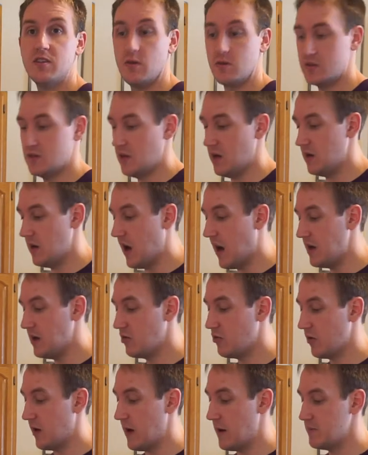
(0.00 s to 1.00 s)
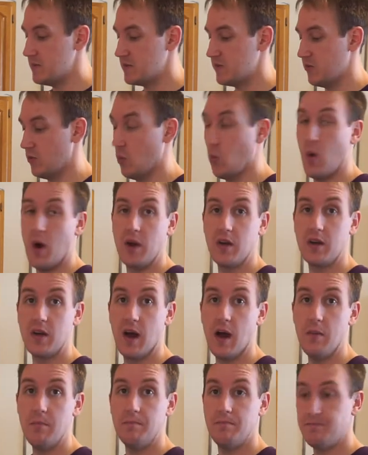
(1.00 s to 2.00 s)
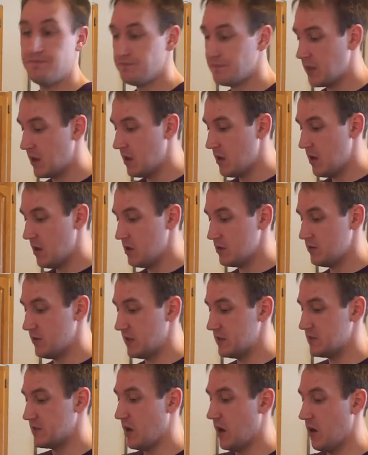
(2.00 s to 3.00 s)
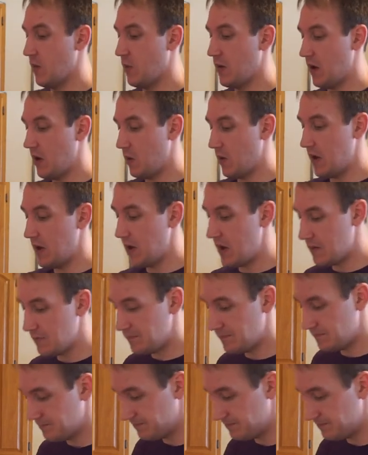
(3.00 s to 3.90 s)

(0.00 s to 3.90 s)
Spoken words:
it's 90 grams for 1 cup. That's kind of what I weigh up.